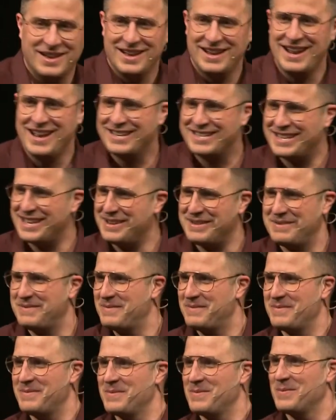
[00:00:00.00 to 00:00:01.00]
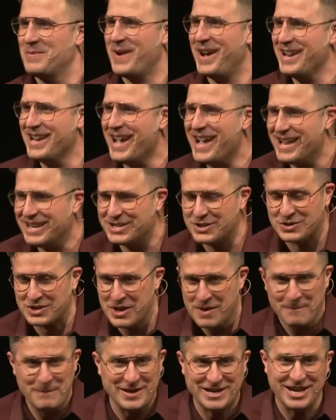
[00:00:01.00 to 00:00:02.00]
And I said, Why not? She goes,
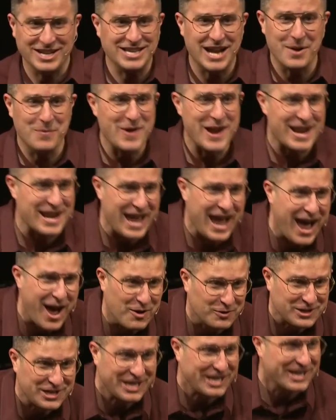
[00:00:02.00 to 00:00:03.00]
Because I ran out.